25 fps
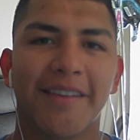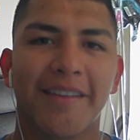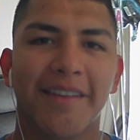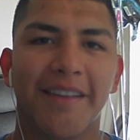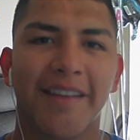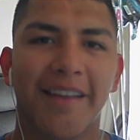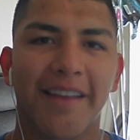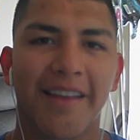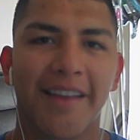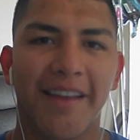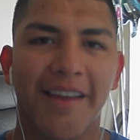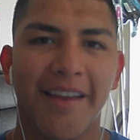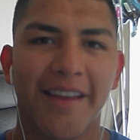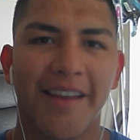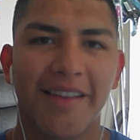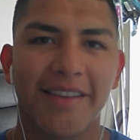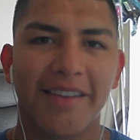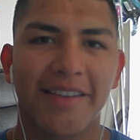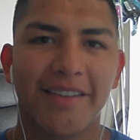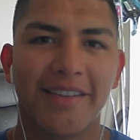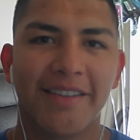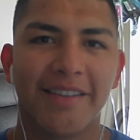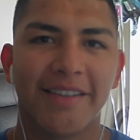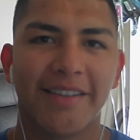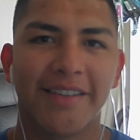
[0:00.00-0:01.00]

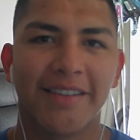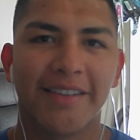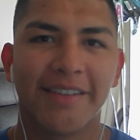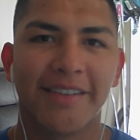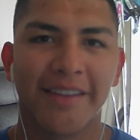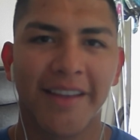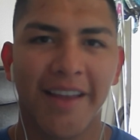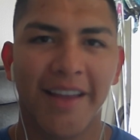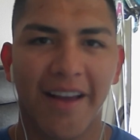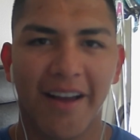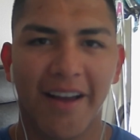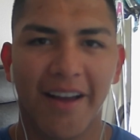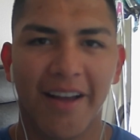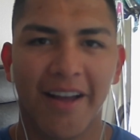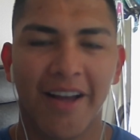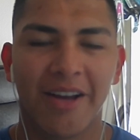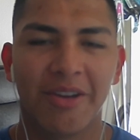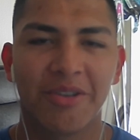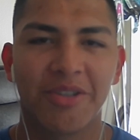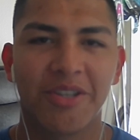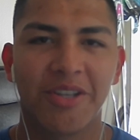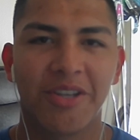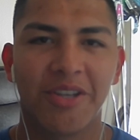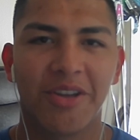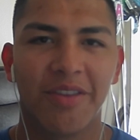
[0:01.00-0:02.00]
And yeah, I'll
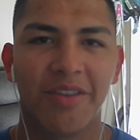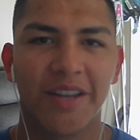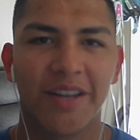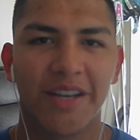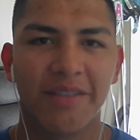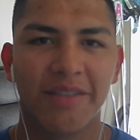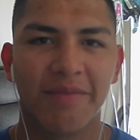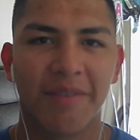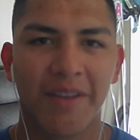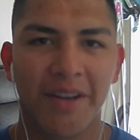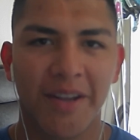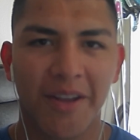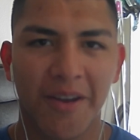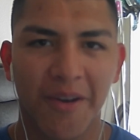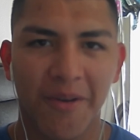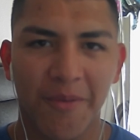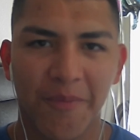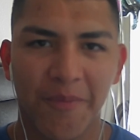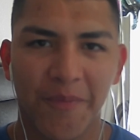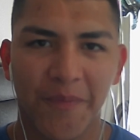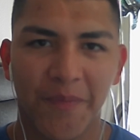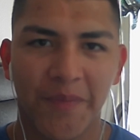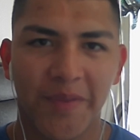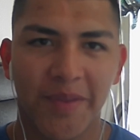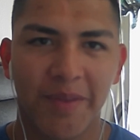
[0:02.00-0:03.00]
see y'all in the next video.
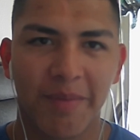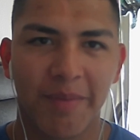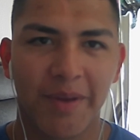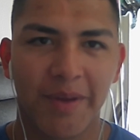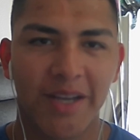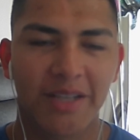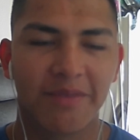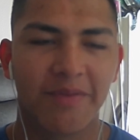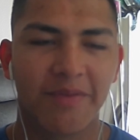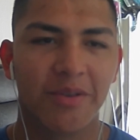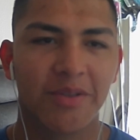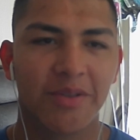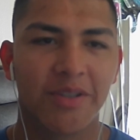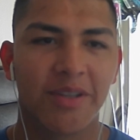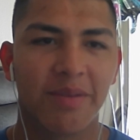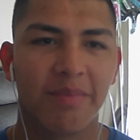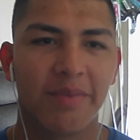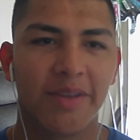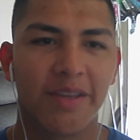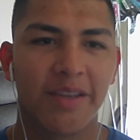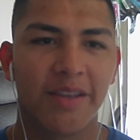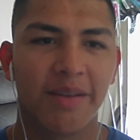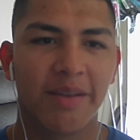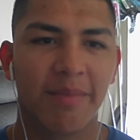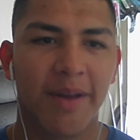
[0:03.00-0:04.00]
My next video is going to
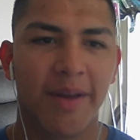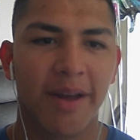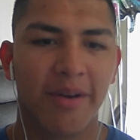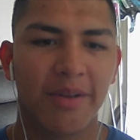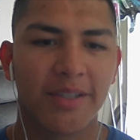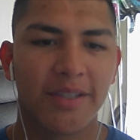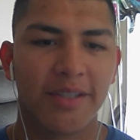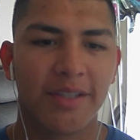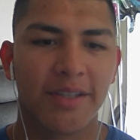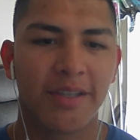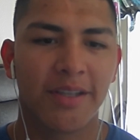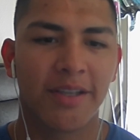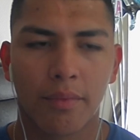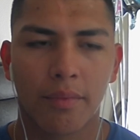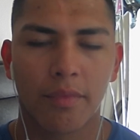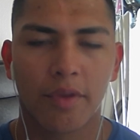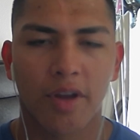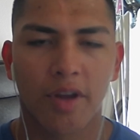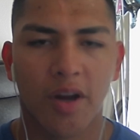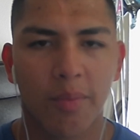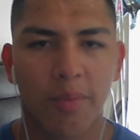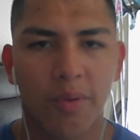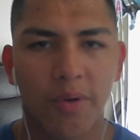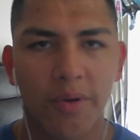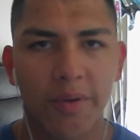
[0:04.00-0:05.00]
be about,
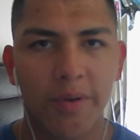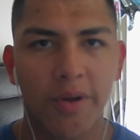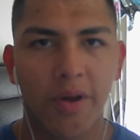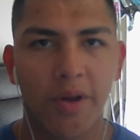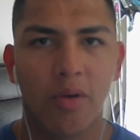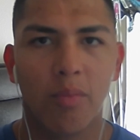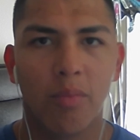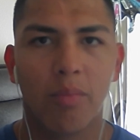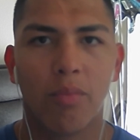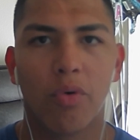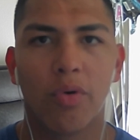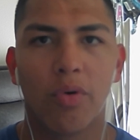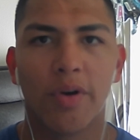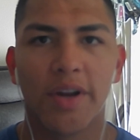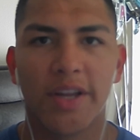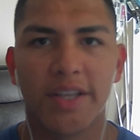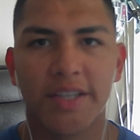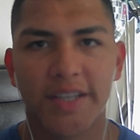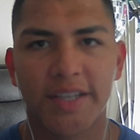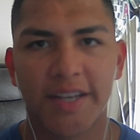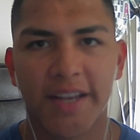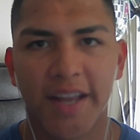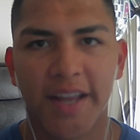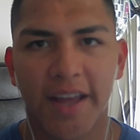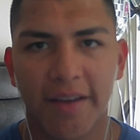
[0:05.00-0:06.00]
I'll probably go more
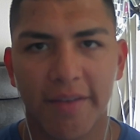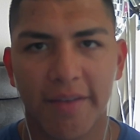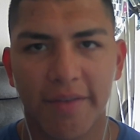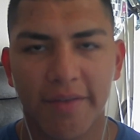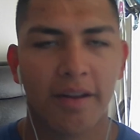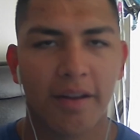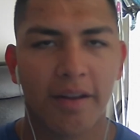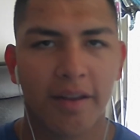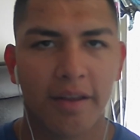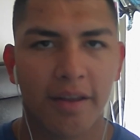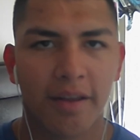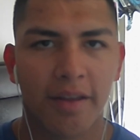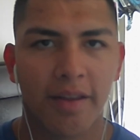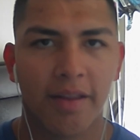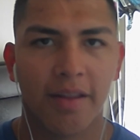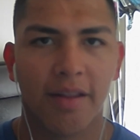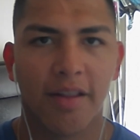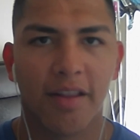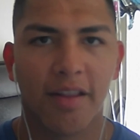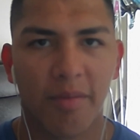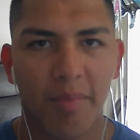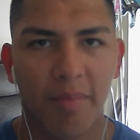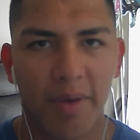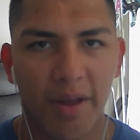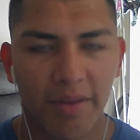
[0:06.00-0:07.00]
into depth
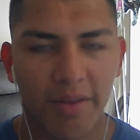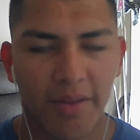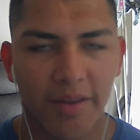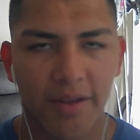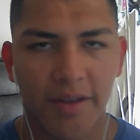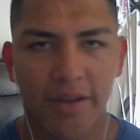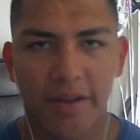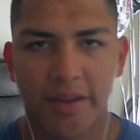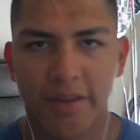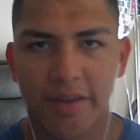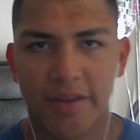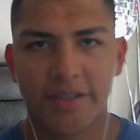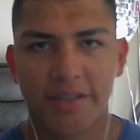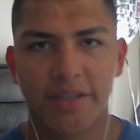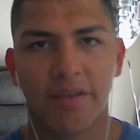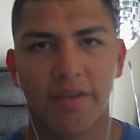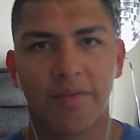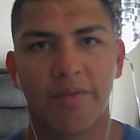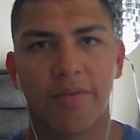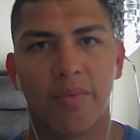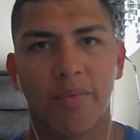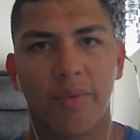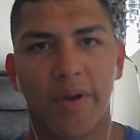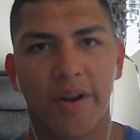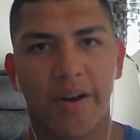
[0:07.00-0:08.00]
about the
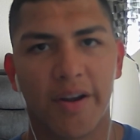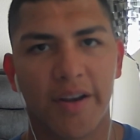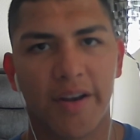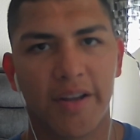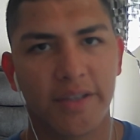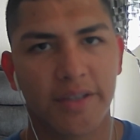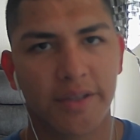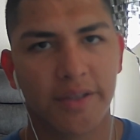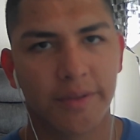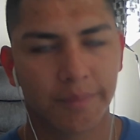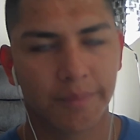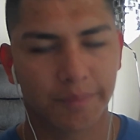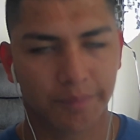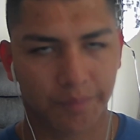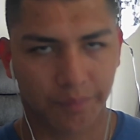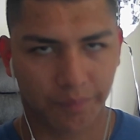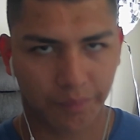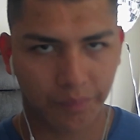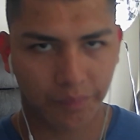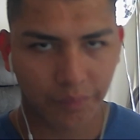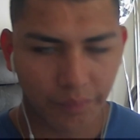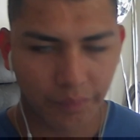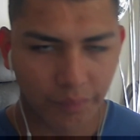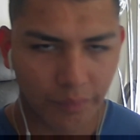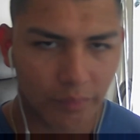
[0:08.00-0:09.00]
self-awareness
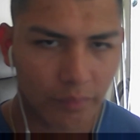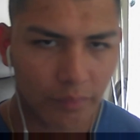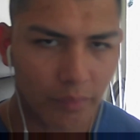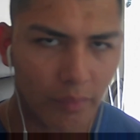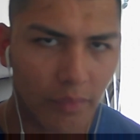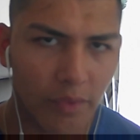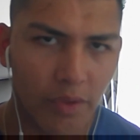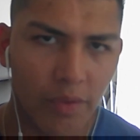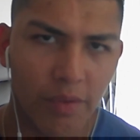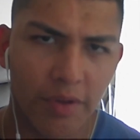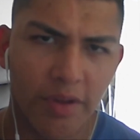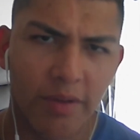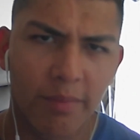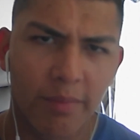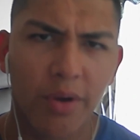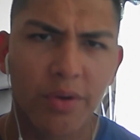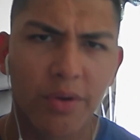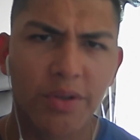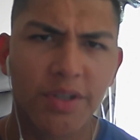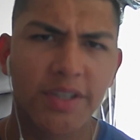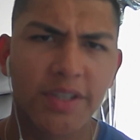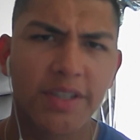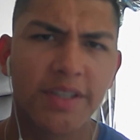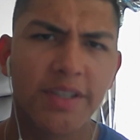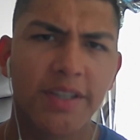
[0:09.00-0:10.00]
of
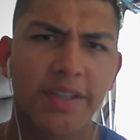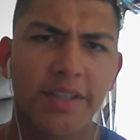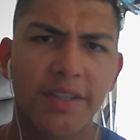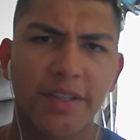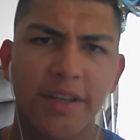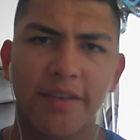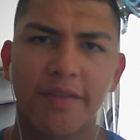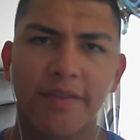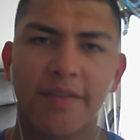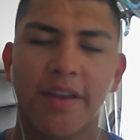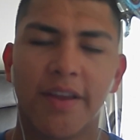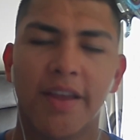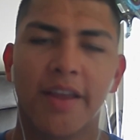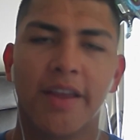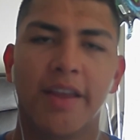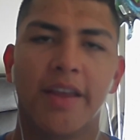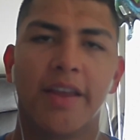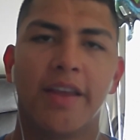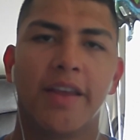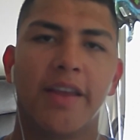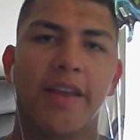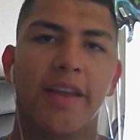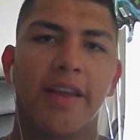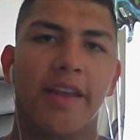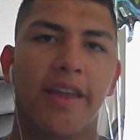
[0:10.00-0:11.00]
emotions and stuff,
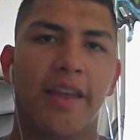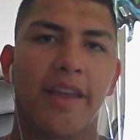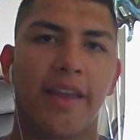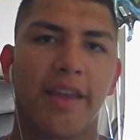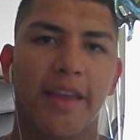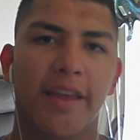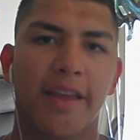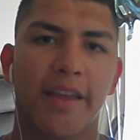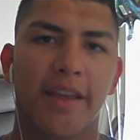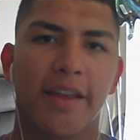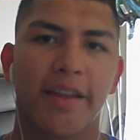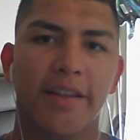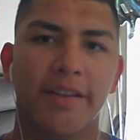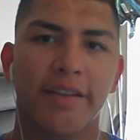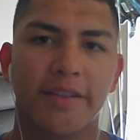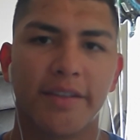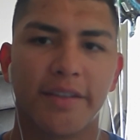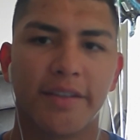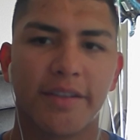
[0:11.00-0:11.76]
and